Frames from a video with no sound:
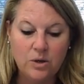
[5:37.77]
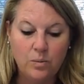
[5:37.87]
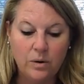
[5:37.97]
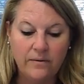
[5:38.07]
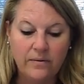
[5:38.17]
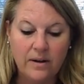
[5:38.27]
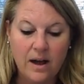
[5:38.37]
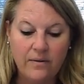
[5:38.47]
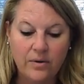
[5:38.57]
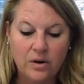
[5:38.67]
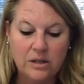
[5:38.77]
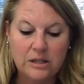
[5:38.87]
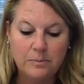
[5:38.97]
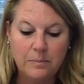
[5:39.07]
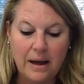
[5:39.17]
you would have covered
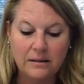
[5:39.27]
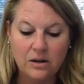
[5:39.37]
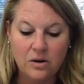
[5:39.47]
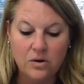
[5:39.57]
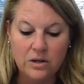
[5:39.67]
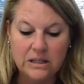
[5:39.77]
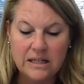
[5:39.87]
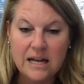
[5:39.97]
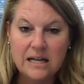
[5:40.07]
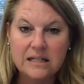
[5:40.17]
spectacles,